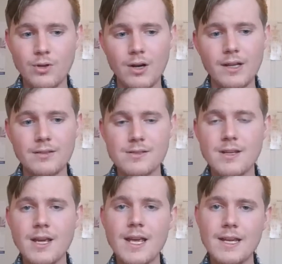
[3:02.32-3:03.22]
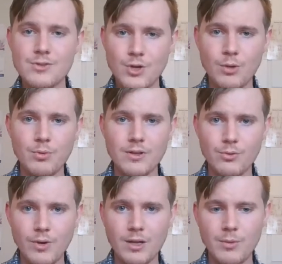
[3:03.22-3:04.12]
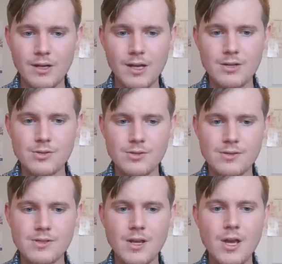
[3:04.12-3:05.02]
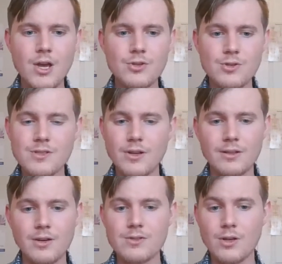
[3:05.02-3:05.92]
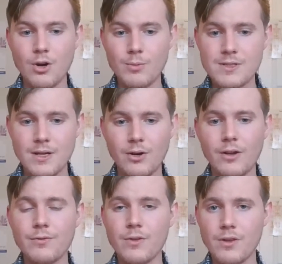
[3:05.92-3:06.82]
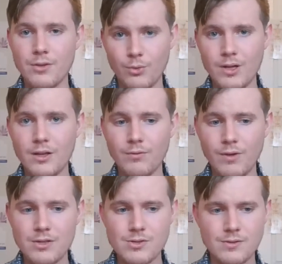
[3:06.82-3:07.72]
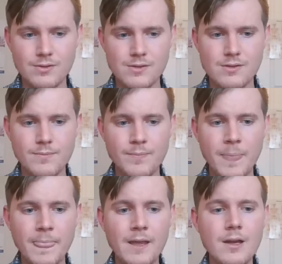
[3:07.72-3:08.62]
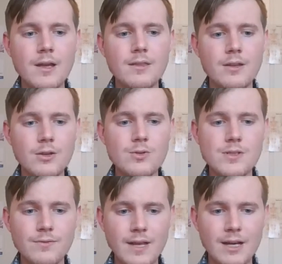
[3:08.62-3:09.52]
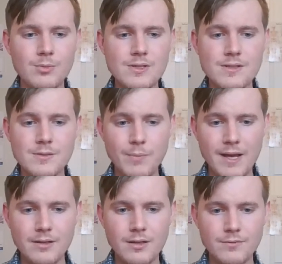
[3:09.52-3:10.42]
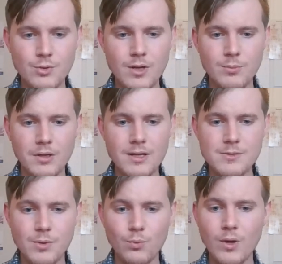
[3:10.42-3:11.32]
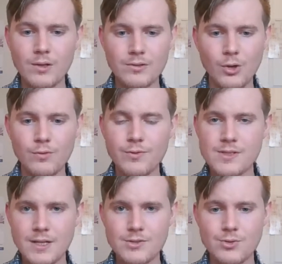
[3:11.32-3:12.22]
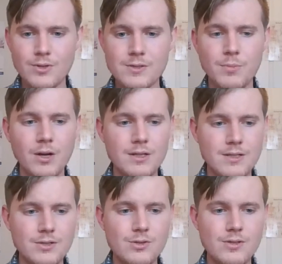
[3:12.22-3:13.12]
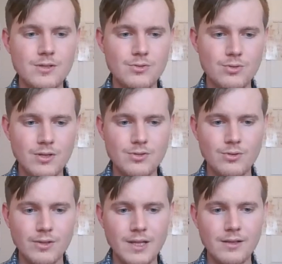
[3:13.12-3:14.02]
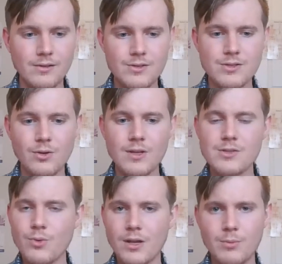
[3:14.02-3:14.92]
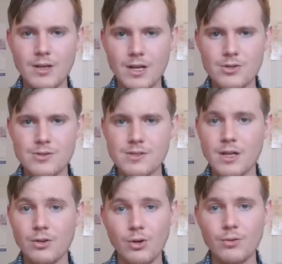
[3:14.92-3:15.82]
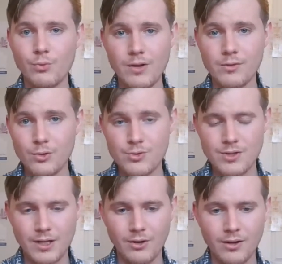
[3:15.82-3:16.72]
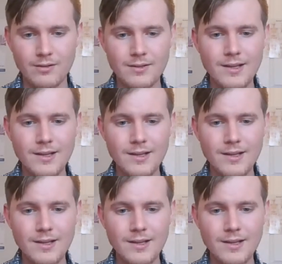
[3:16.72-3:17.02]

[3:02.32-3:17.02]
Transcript: guidance interpreting the recommendations, just like there is a commentary for the 3 conventions. The use of cannabis as a palliative treatment has been well known for centuries by Indigenous and traditional healers, so these recommendations are not revolutionary.